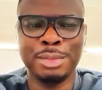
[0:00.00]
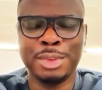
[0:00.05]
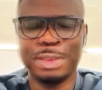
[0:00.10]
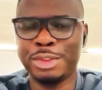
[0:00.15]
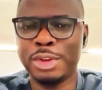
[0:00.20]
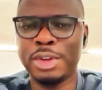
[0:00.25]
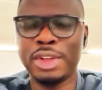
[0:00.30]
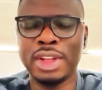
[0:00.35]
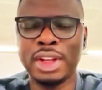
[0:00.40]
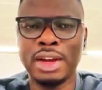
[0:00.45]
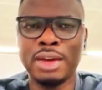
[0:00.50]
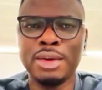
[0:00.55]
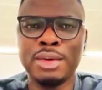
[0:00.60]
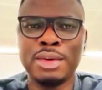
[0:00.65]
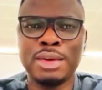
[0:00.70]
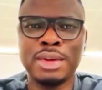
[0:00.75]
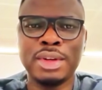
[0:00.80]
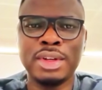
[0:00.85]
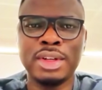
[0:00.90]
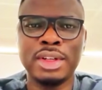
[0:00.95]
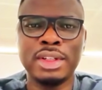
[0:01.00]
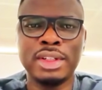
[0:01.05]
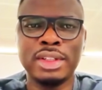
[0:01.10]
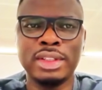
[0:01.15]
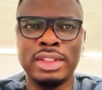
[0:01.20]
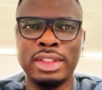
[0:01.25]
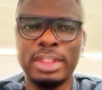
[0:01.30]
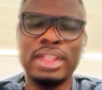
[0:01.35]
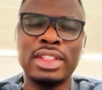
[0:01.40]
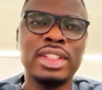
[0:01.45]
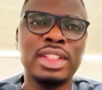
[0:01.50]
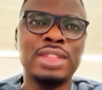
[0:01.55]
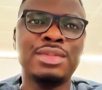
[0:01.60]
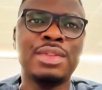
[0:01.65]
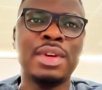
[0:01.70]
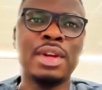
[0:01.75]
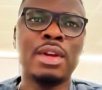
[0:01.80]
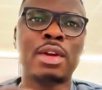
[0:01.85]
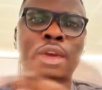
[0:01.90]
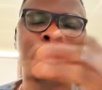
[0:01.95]
before now, this is
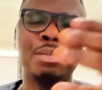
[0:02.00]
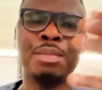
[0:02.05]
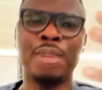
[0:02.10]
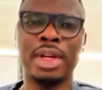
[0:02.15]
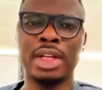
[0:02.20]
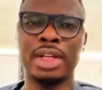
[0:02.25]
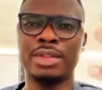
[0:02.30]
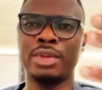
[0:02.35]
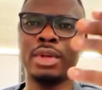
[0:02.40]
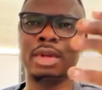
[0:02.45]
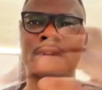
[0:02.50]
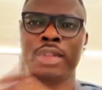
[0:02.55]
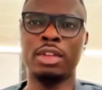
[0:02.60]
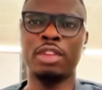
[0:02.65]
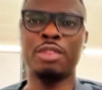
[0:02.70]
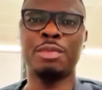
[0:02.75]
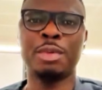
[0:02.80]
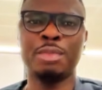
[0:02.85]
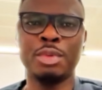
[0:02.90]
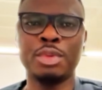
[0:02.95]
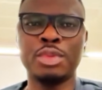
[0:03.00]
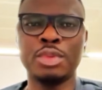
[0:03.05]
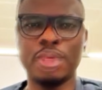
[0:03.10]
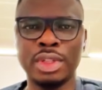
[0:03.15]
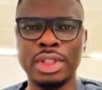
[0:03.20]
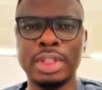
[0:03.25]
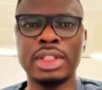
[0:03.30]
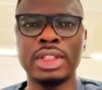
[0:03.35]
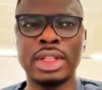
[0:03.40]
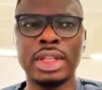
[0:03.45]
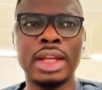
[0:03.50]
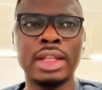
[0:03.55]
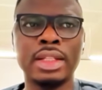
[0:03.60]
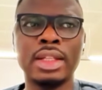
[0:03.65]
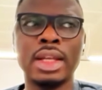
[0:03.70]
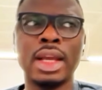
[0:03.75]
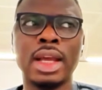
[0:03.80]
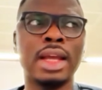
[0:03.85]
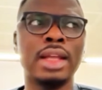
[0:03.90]
very complex for a lot of people to understand.